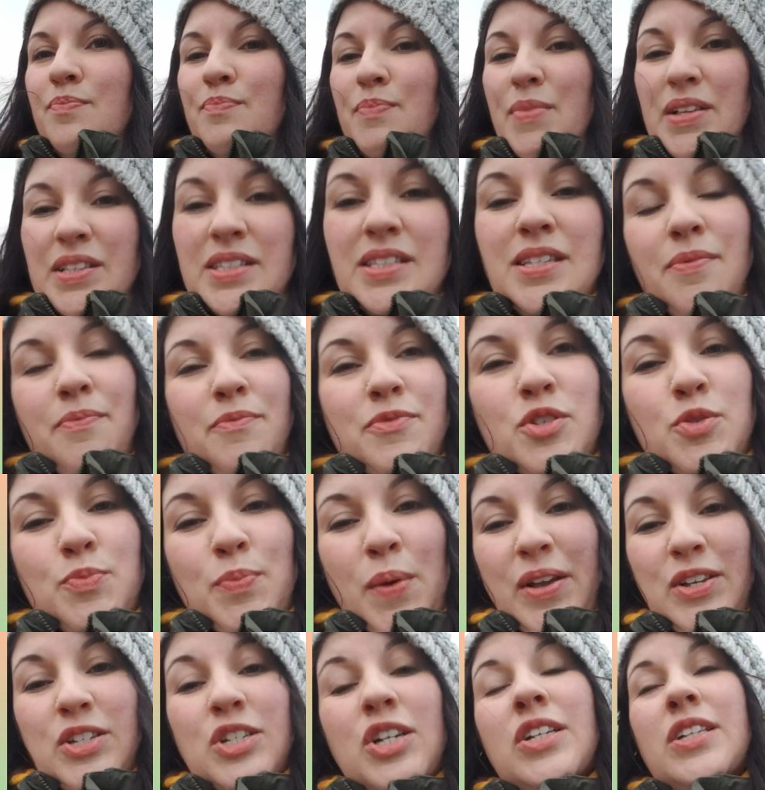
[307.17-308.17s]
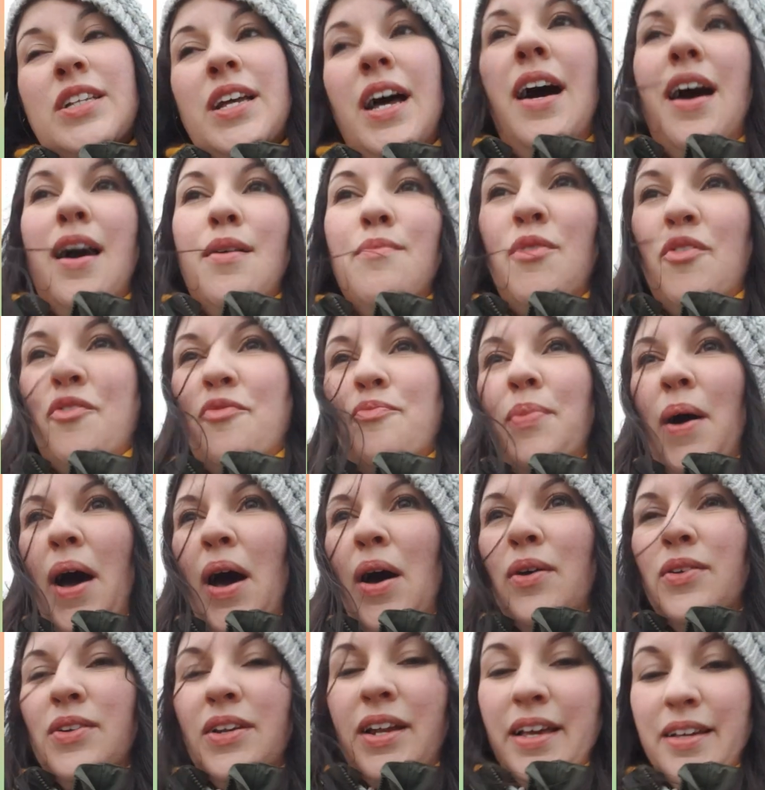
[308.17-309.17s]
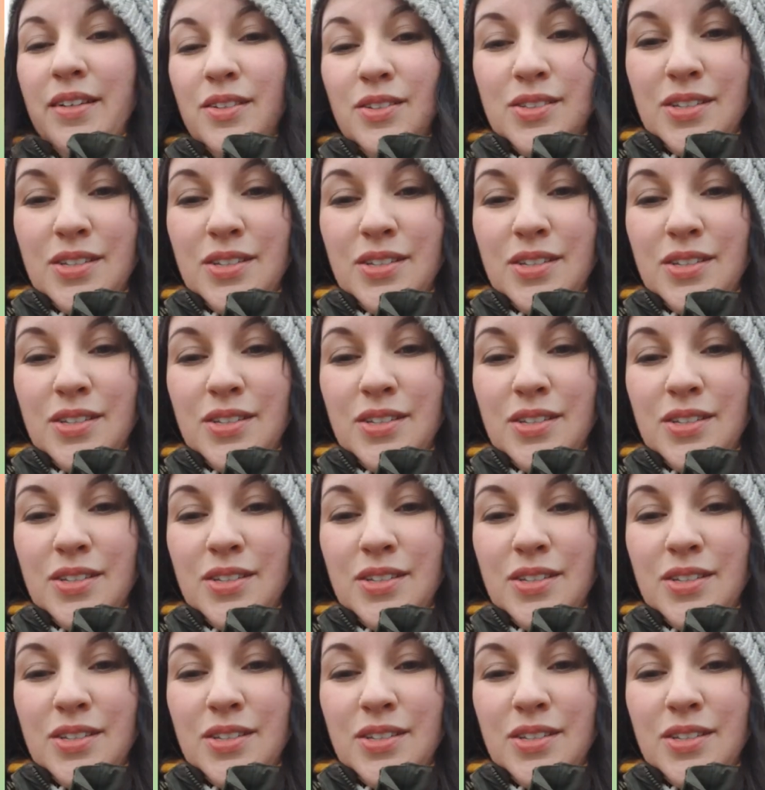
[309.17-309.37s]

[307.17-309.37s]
It's a special time of bonding.